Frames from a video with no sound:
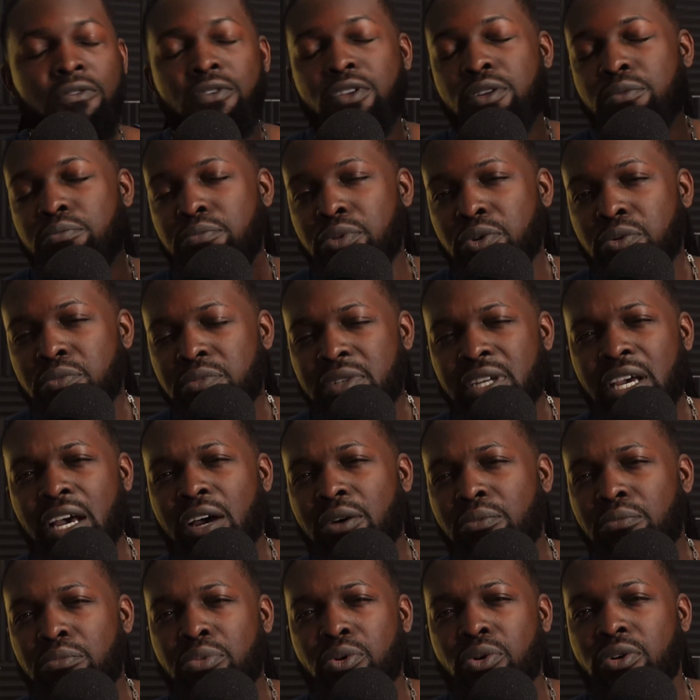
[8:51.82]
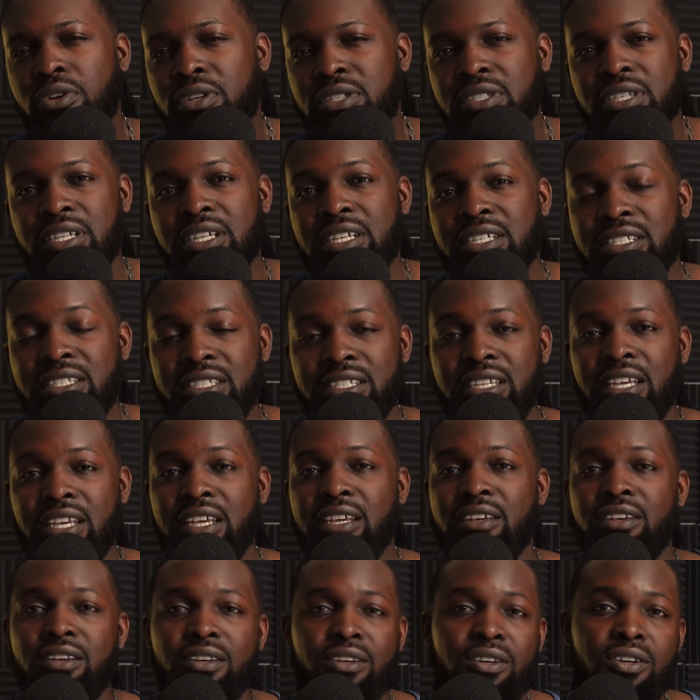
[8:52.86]
for the Boomtown Border City
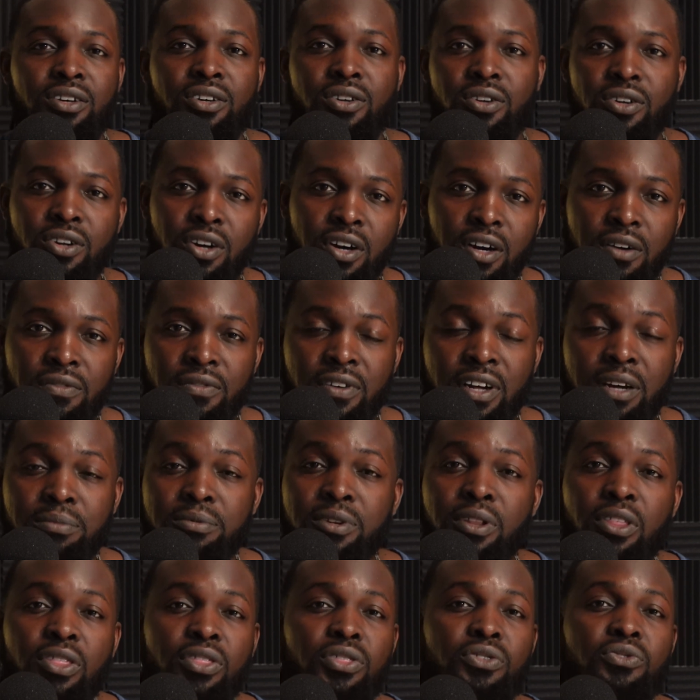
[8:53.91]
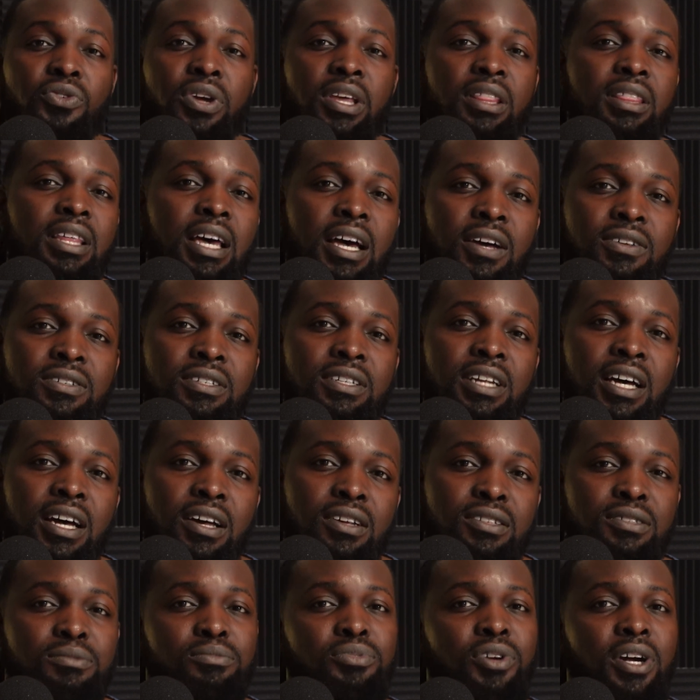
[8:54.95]
Steak Cook-Off, up to
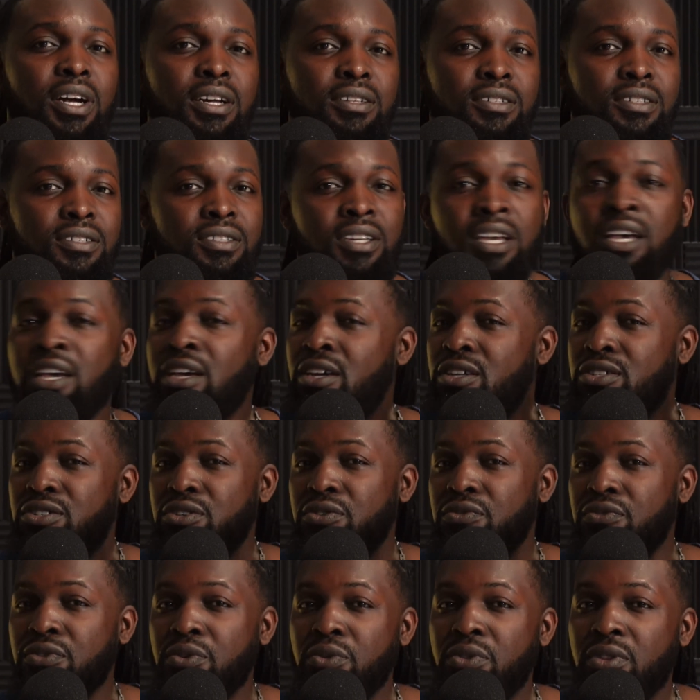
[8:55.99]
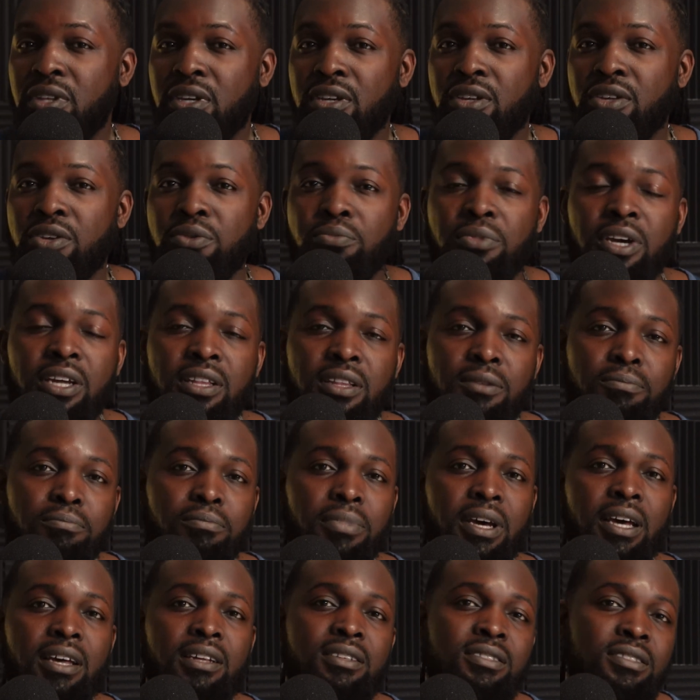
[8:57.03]
$3,000 in prizes. So if you think you make the
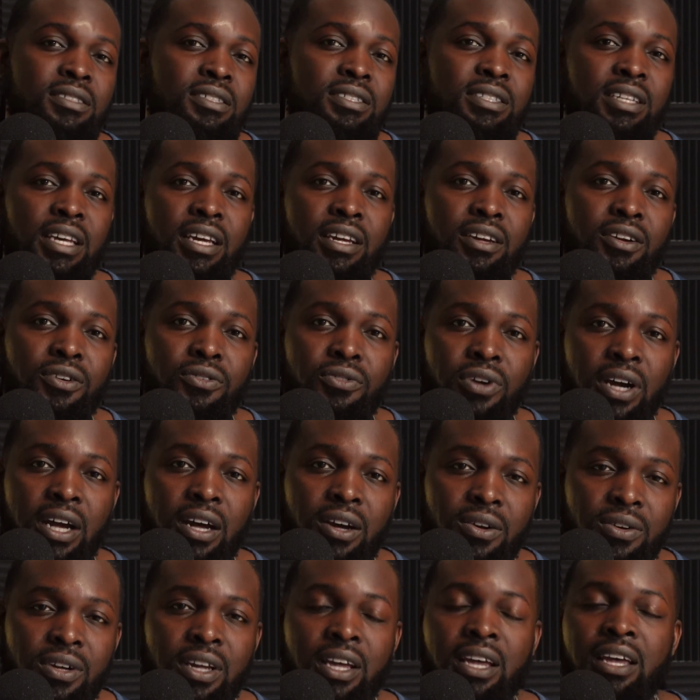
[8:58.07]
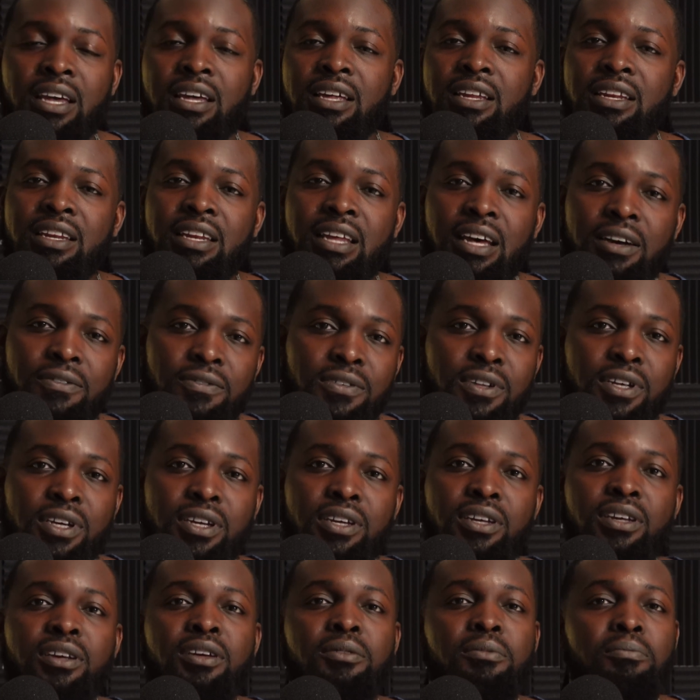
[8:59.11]
best steak around,
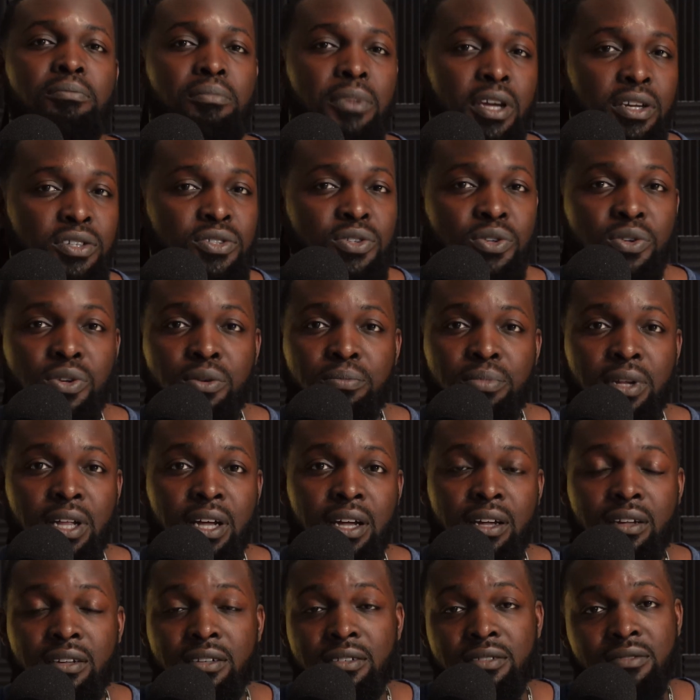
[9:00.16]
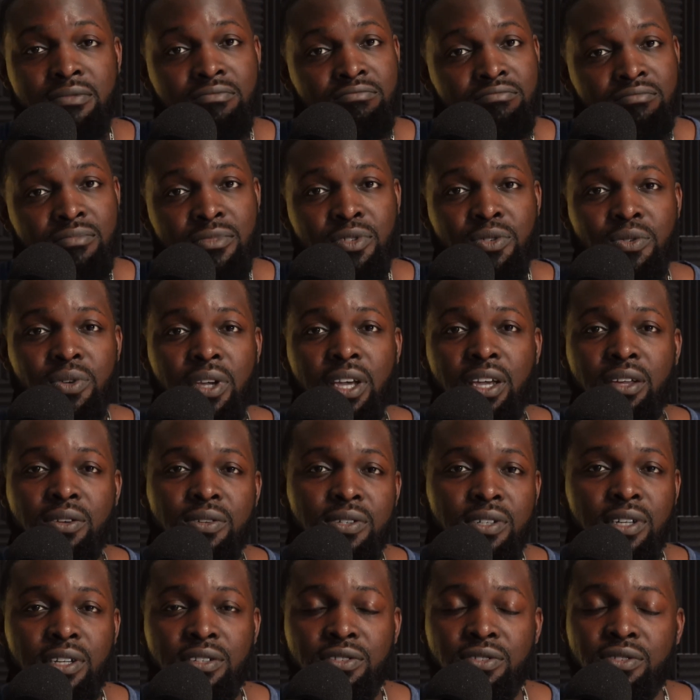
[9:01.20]
definitely make sure you apply, because who can't use
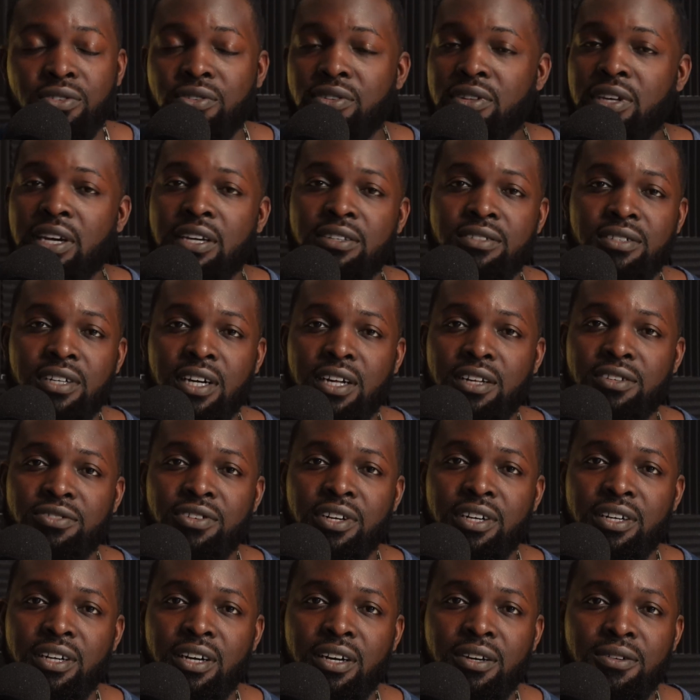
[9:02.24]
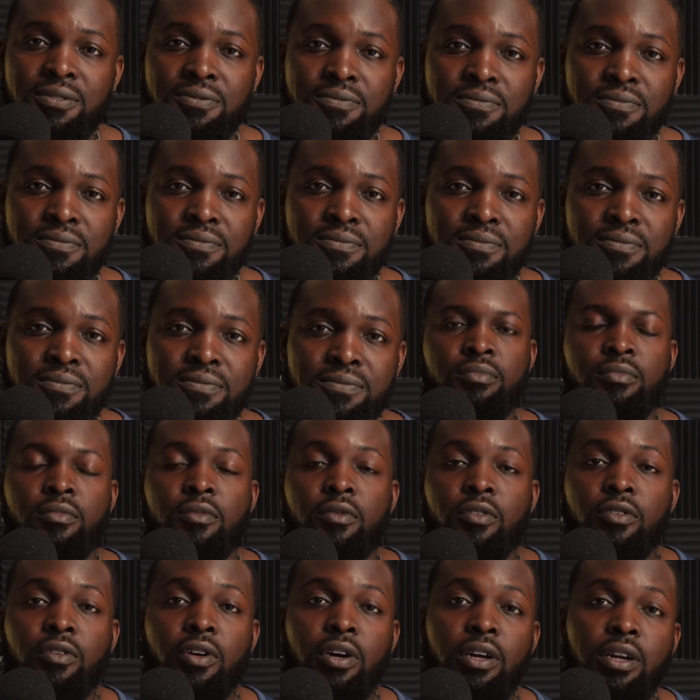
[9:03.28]
an extra $3,000 right now?
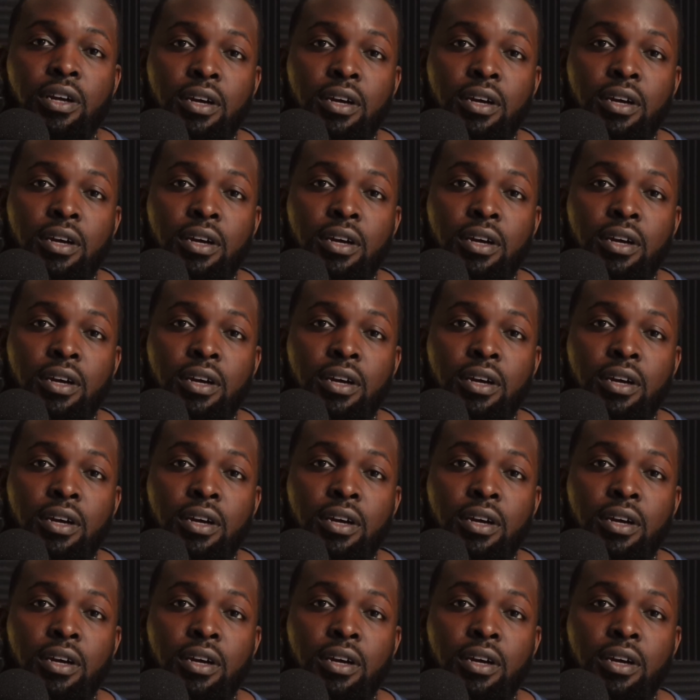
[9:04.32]
All right,